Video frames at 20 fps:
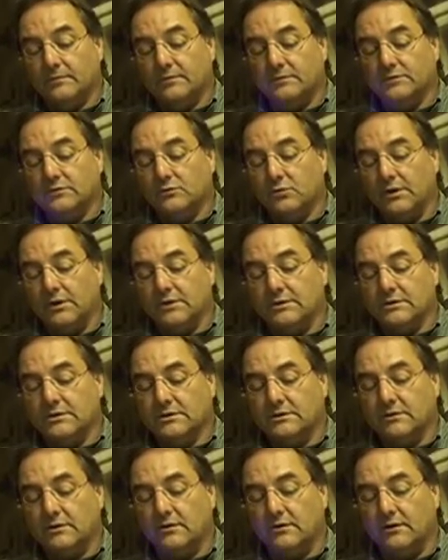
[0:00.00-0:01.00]
switch
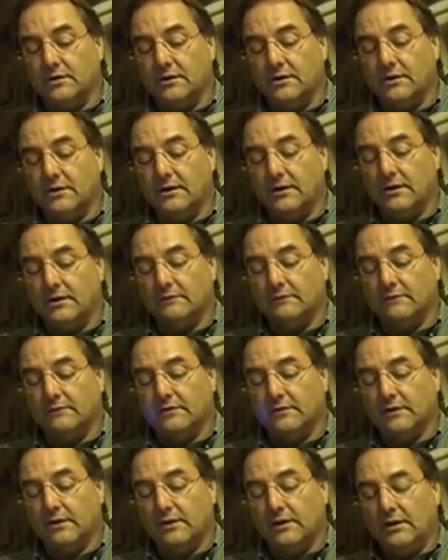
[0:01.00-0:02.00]
on and off.
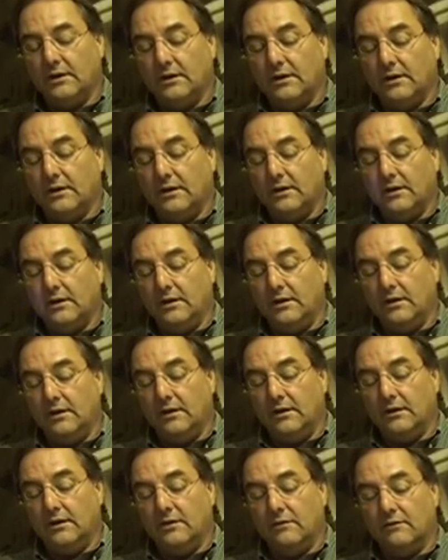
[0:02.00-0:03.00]

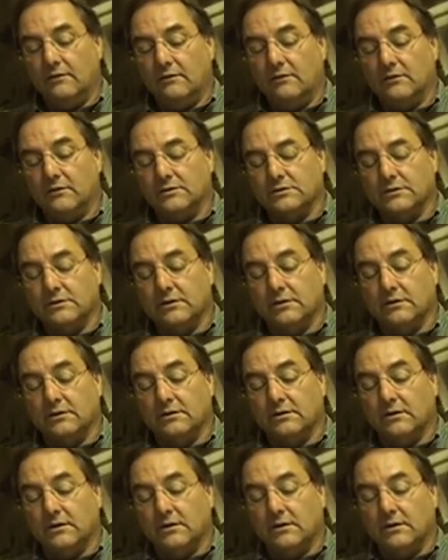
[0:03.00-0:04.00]
And of course
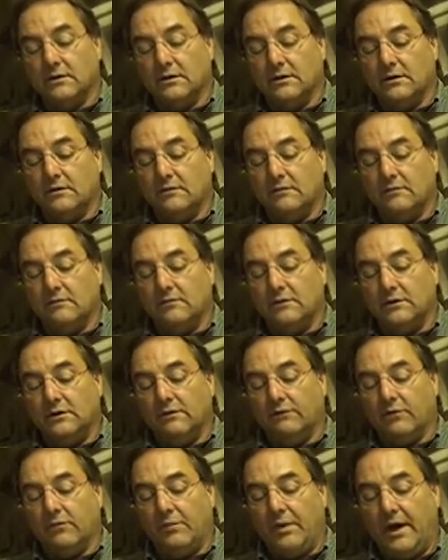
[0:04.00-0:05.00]
the
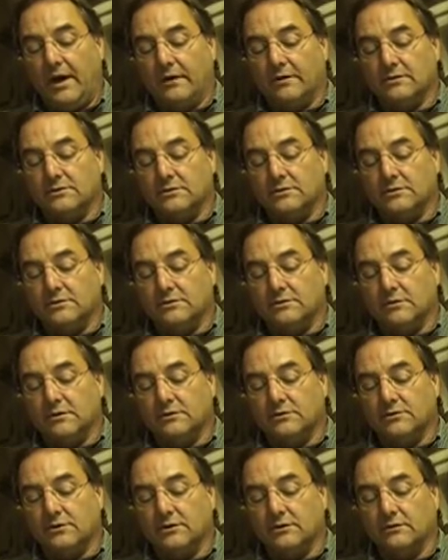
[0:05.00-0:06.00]
different patterns are
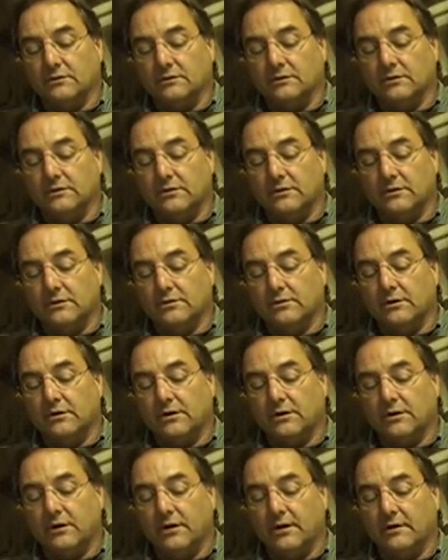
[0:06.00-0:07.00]
controlled. You turn
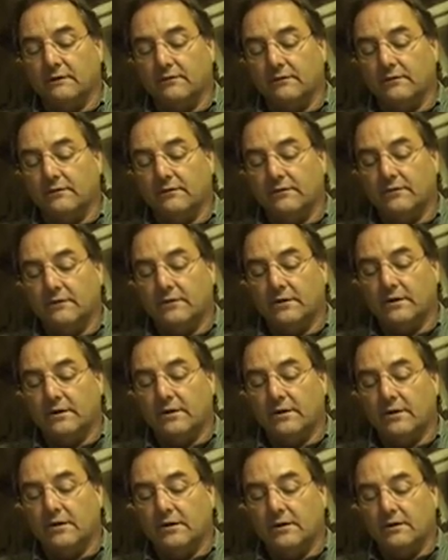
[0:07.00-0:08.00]
it off,
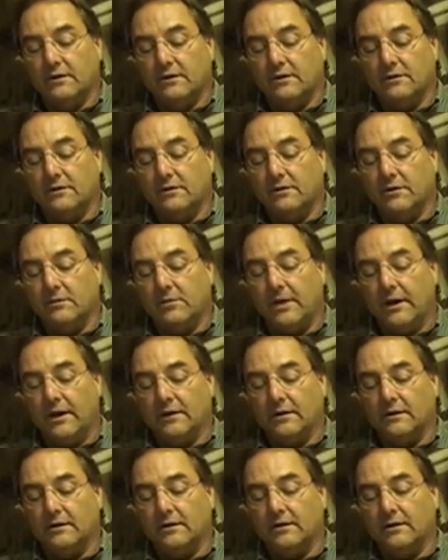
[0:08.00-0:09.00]
turn it
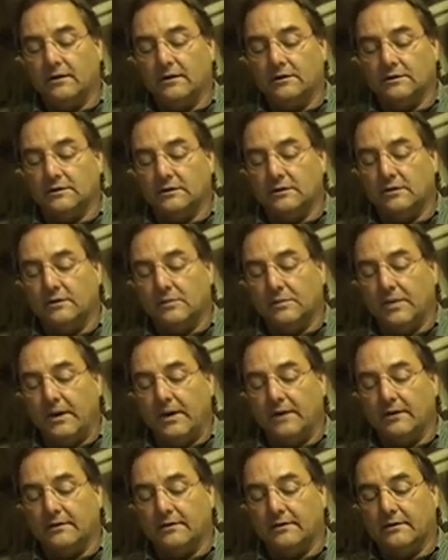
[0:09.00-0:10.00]
back on, and it's another
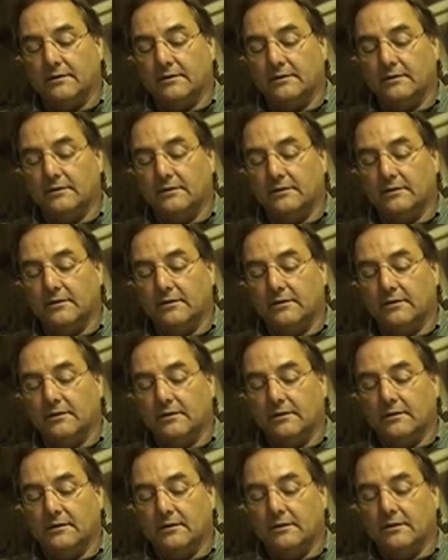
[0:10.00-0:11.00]
pattern.
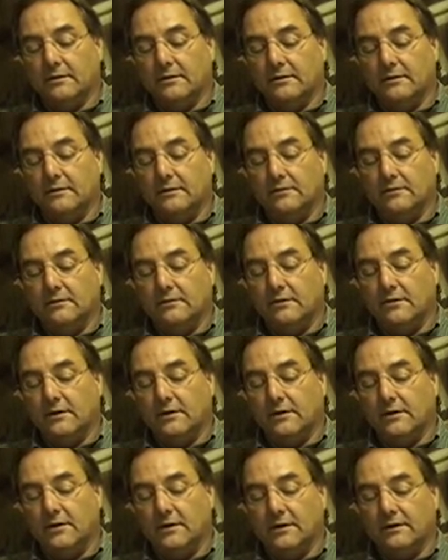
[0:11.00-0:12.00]
You turn
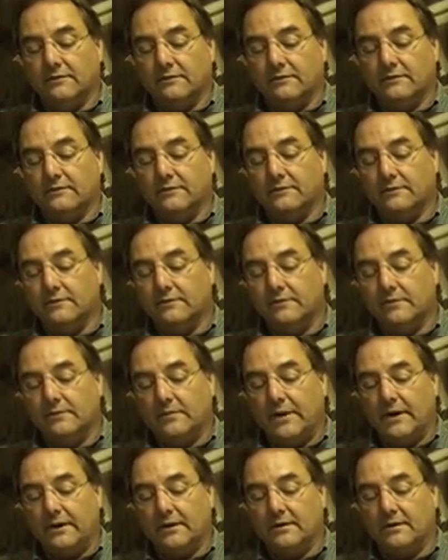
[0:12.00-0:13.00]
it off,
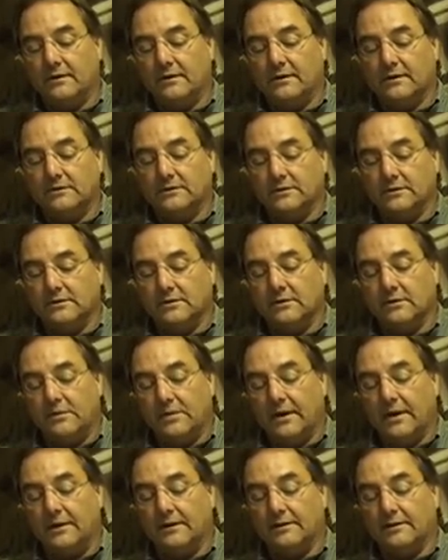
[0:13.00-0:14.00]
back on, it's another
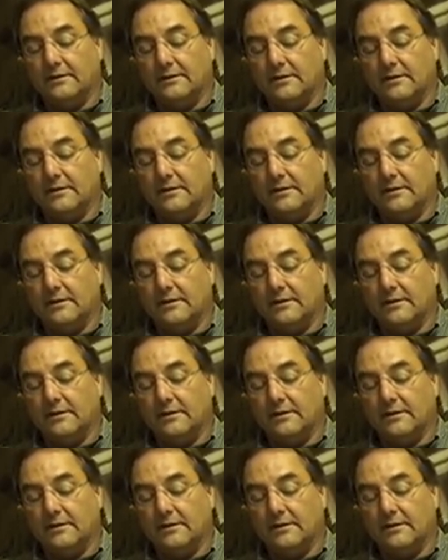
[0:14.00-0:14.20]
pattern.